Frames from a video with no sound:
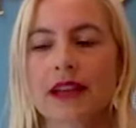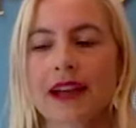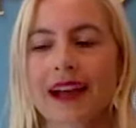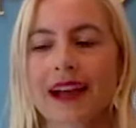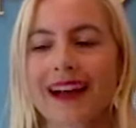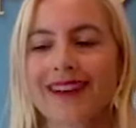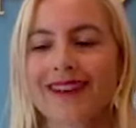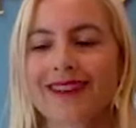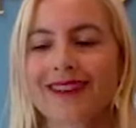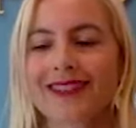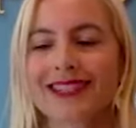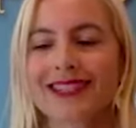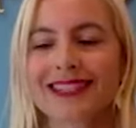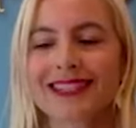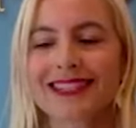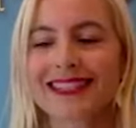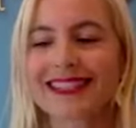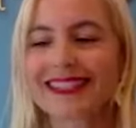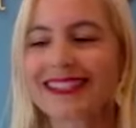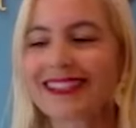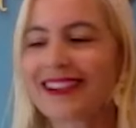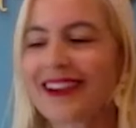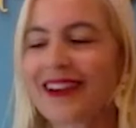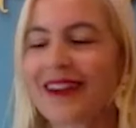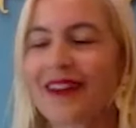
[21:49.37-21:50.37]
I was just,
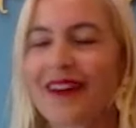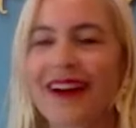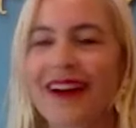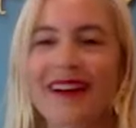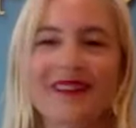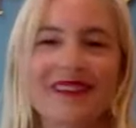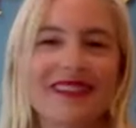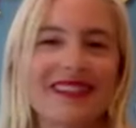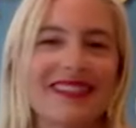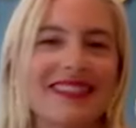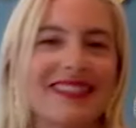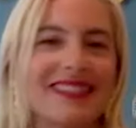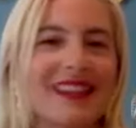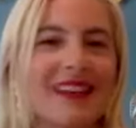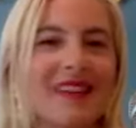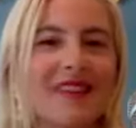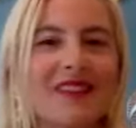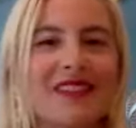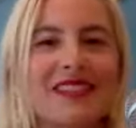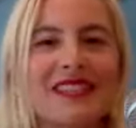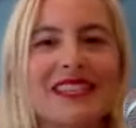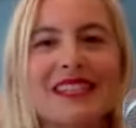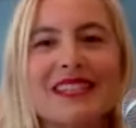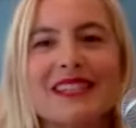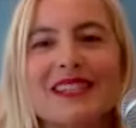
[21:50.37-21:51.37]
you know, I was in San
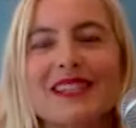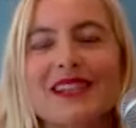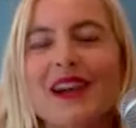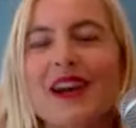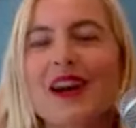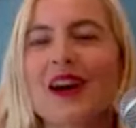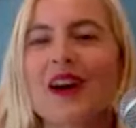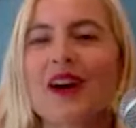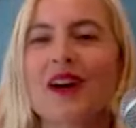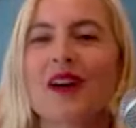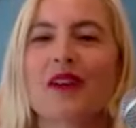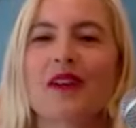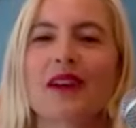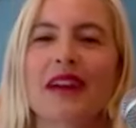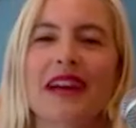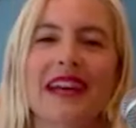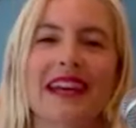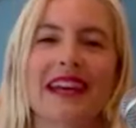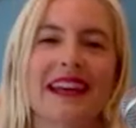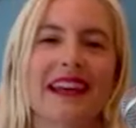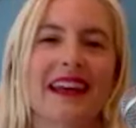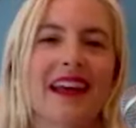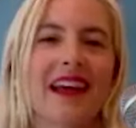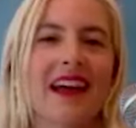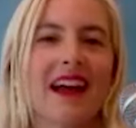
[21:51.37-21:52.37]
Francisco
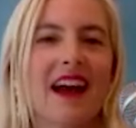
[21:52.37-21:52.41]
and